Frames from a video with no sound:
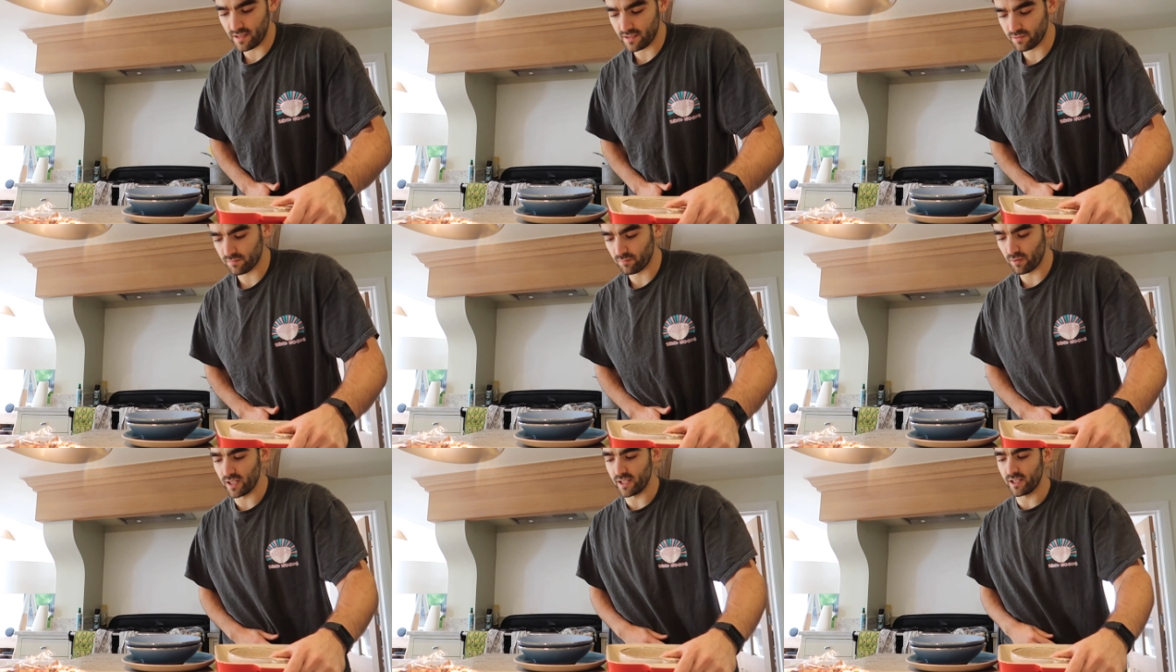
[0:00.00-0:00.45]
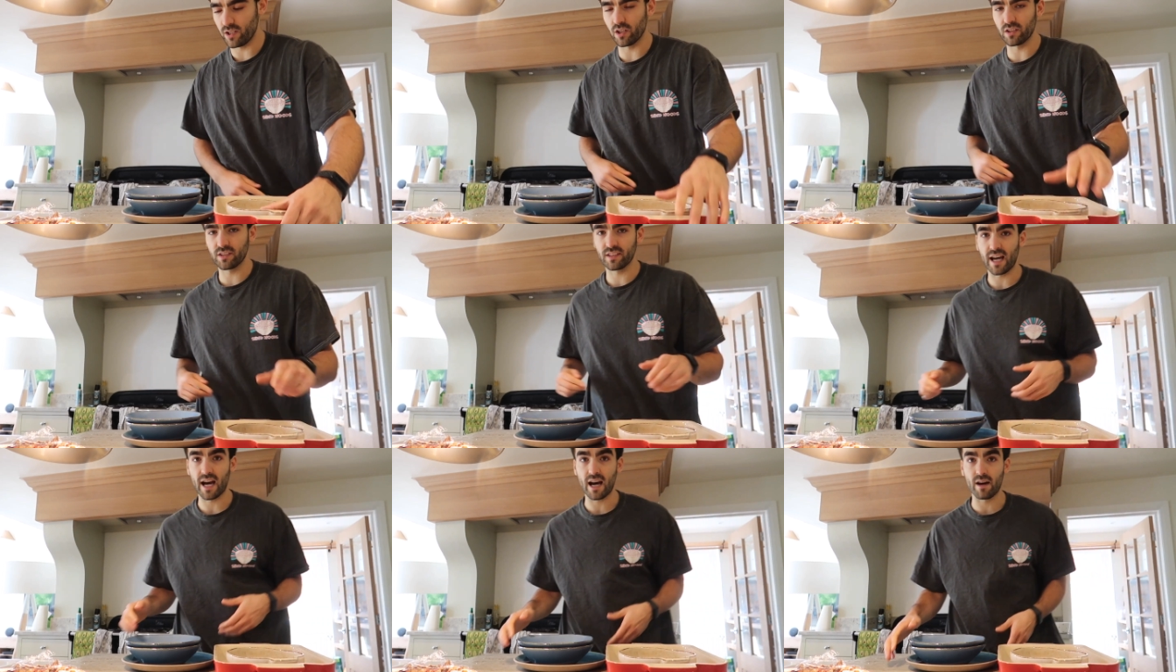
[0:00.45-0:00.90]
it's really
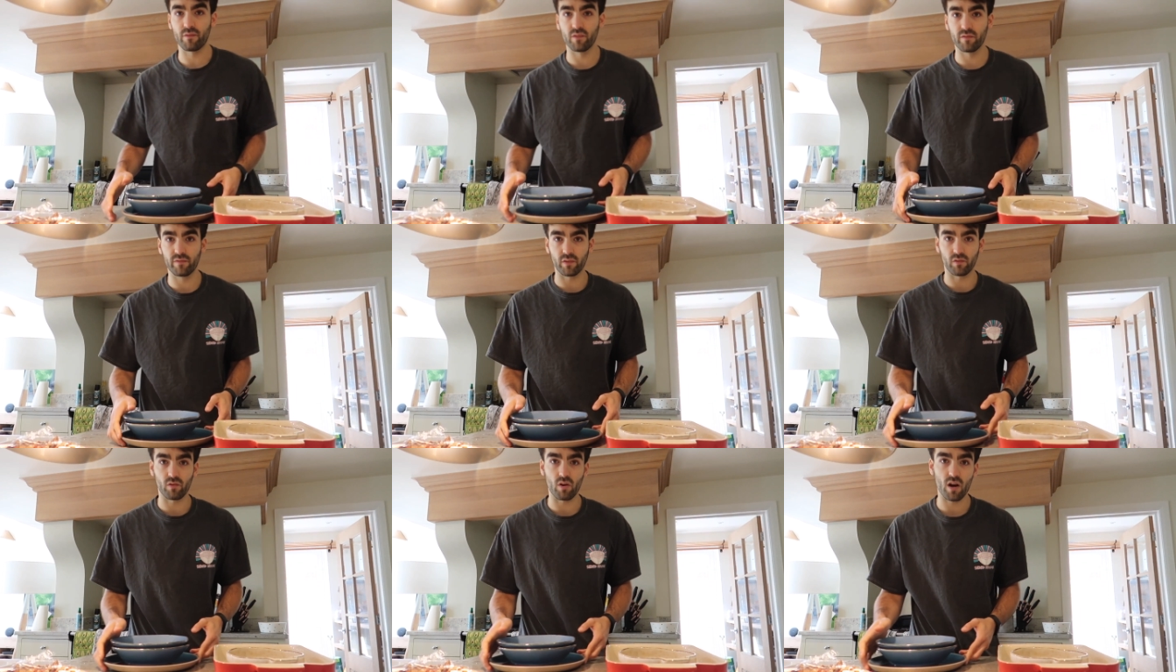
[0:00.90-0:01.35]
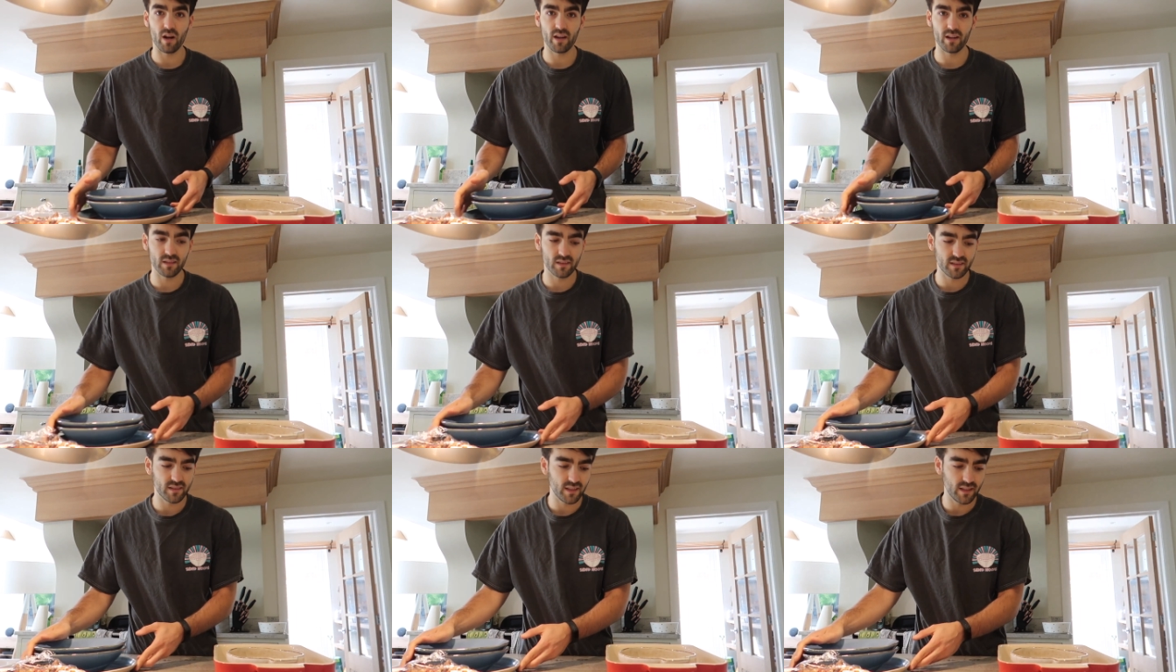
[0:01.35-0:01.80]
good to have a
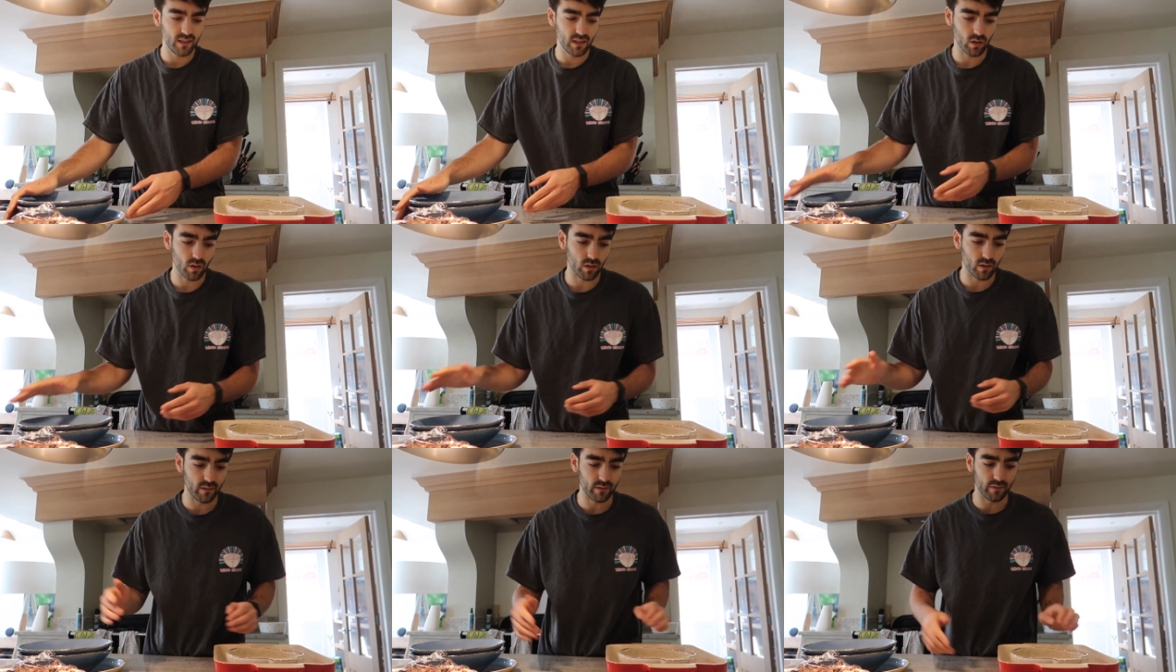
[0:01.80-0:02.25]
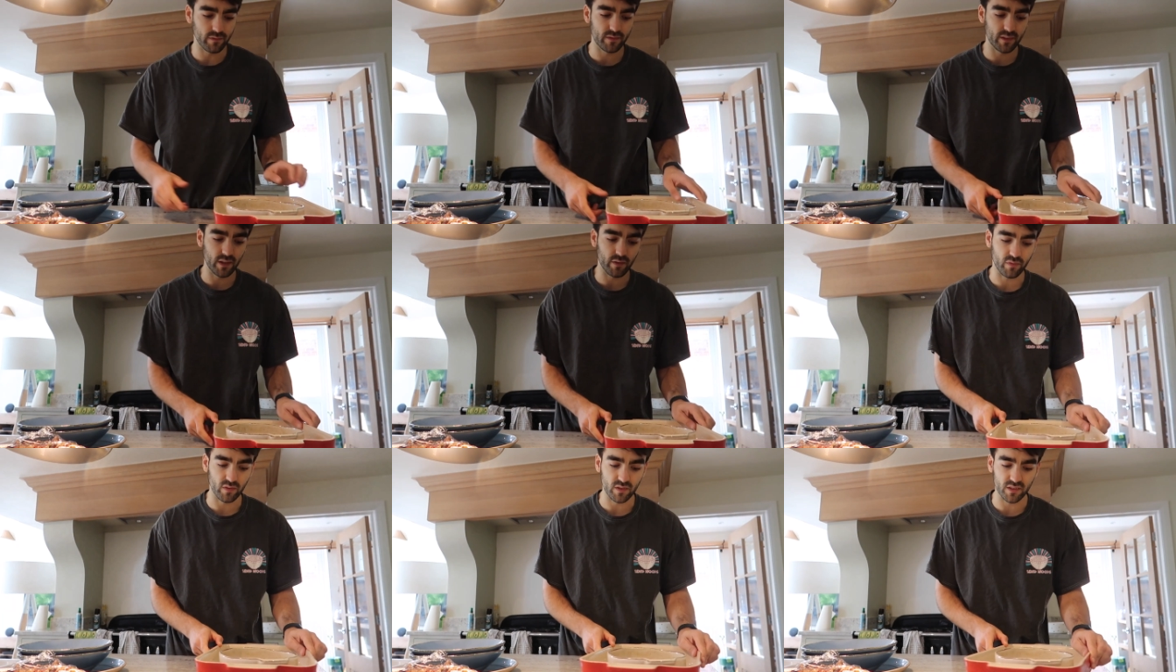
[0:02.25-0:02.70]
variety of
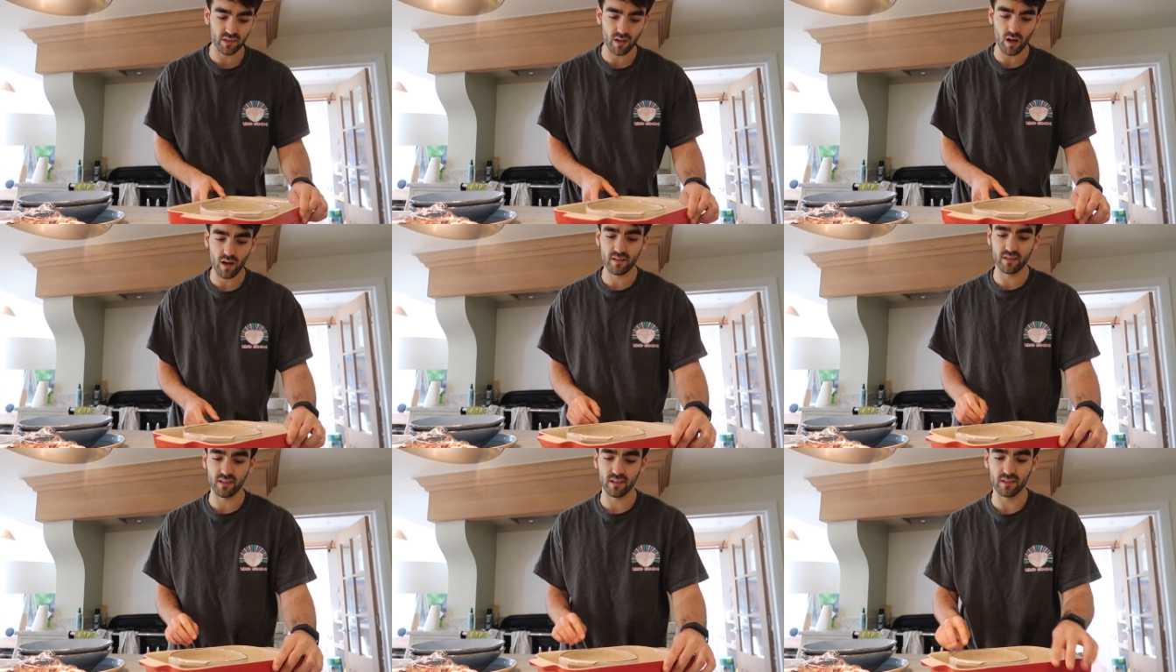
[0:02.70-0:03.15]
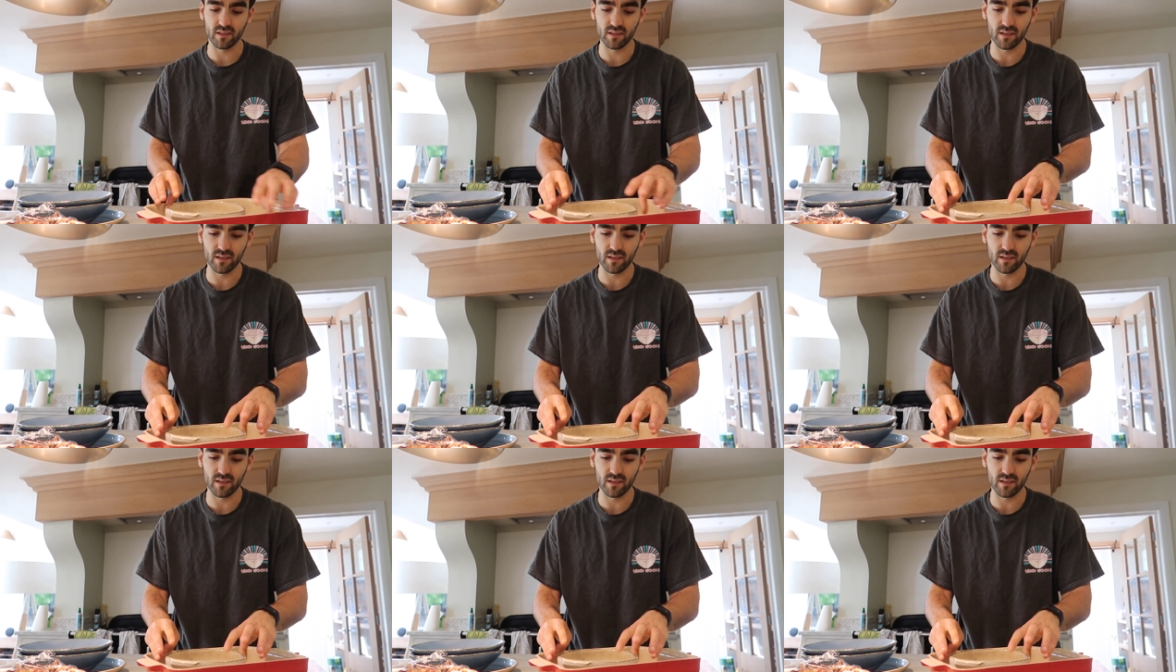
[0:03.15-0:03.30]
different sizes.